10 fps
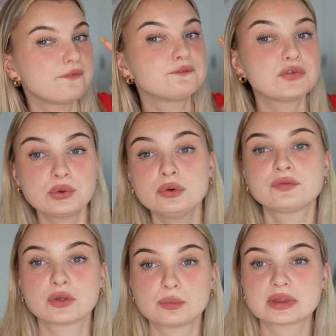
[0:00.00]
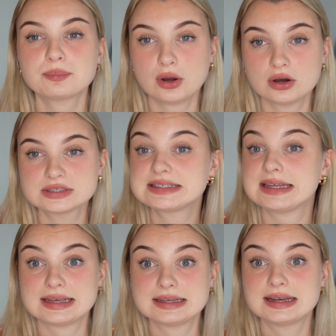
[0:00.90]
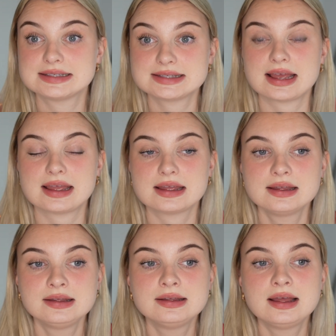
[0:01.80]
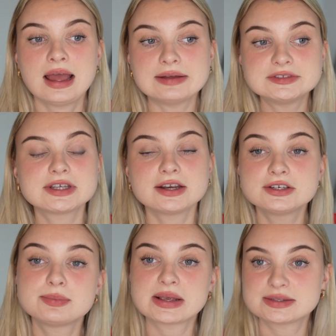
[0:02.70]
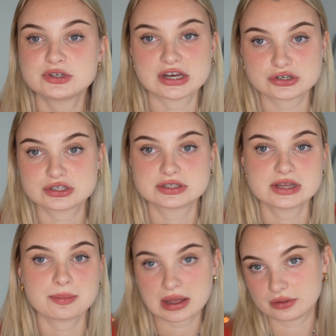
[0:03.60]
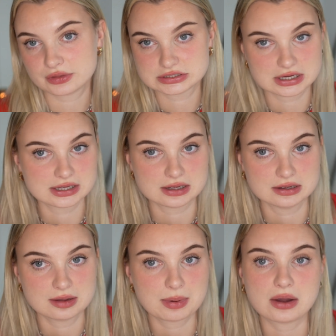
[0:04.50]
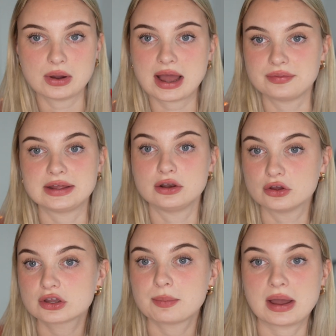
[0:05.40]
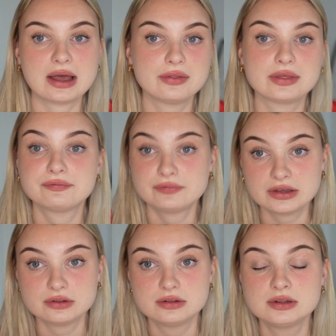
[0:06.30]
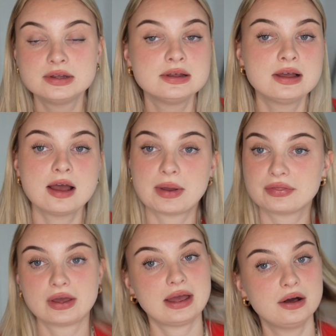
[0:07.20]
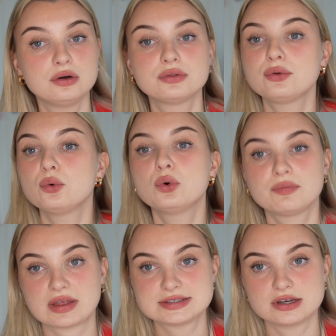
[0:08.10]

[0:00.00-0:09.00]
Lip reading: a few of them in the past year, let's say, have decided to make some changes about their diet, about how they look, about how they feel, about their health, all of that